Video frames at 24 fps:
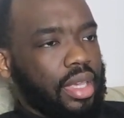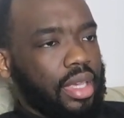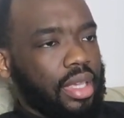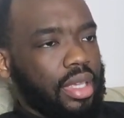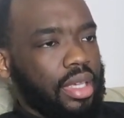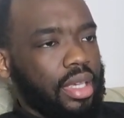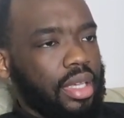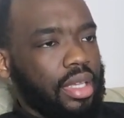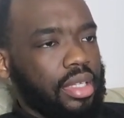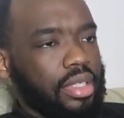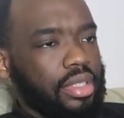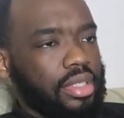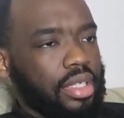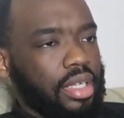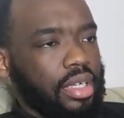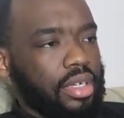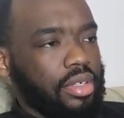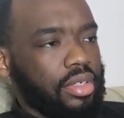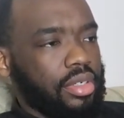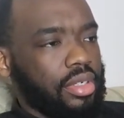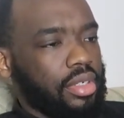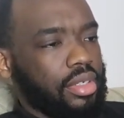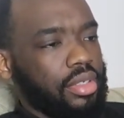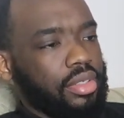I guess. I
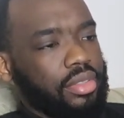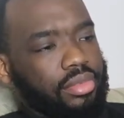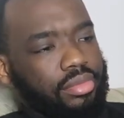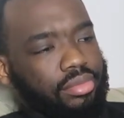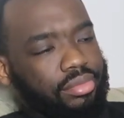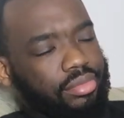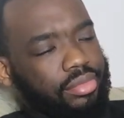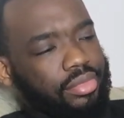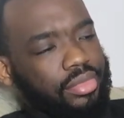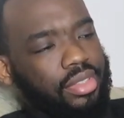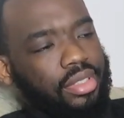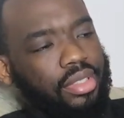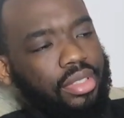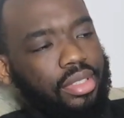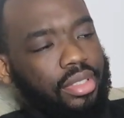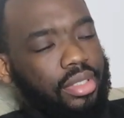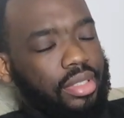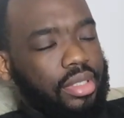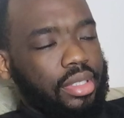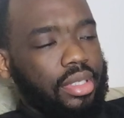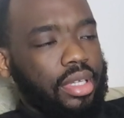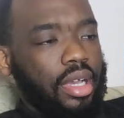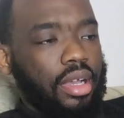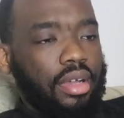don't know,
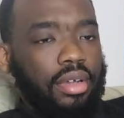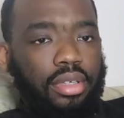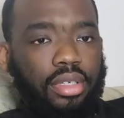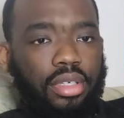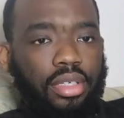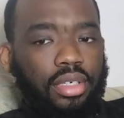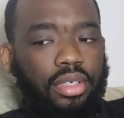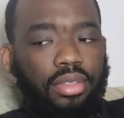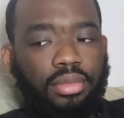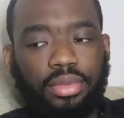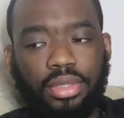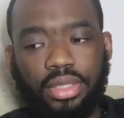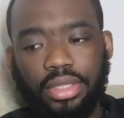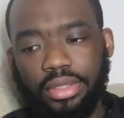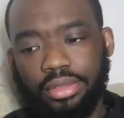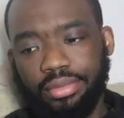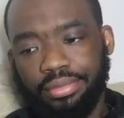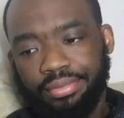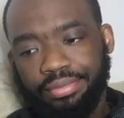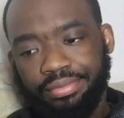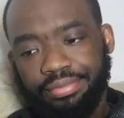man.